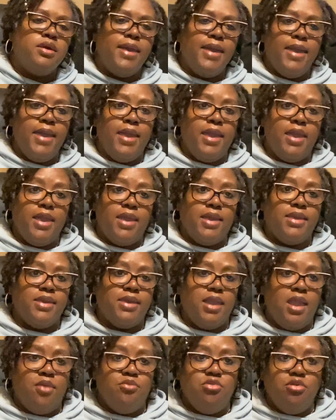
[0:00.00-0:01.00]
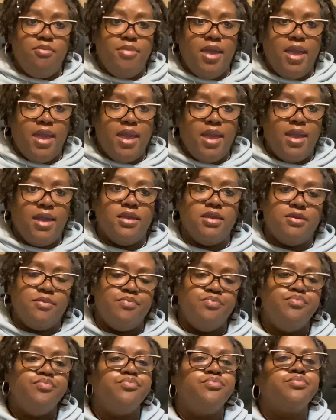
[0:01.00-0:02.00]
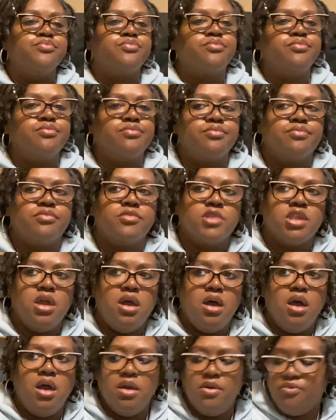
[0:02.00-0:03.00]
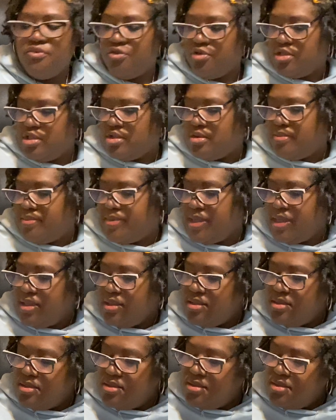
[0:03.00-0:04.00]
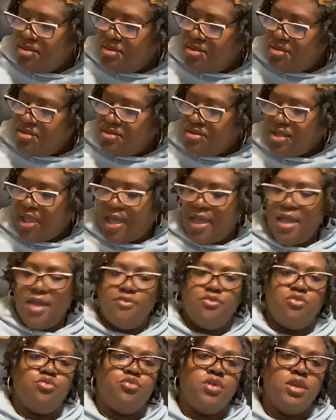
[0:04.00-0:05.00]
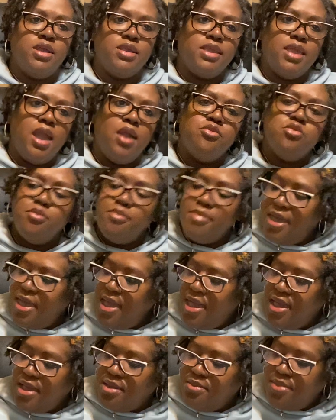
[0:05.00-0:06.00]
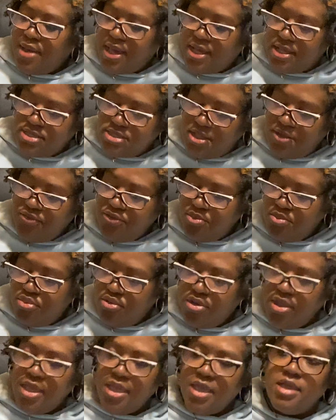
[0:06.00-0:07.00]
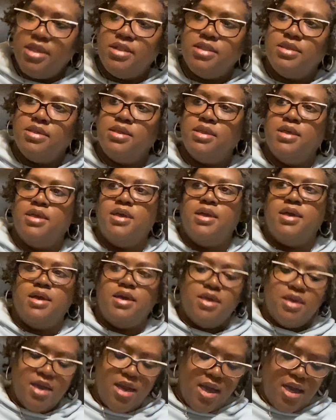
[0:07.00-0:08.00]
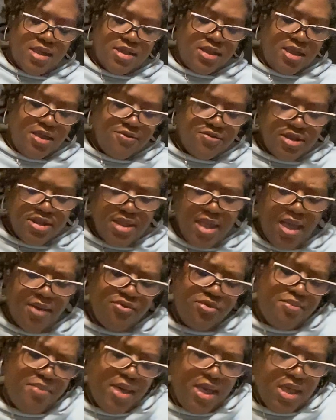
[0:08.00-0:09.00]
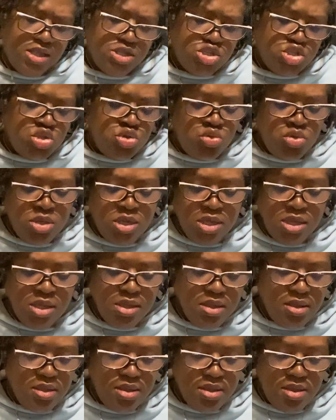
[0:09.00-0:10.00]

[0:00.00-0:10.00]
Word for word: a camera bag uh, for a little bit. I have a red camera bag by a different brand. I never did have it by Dooney.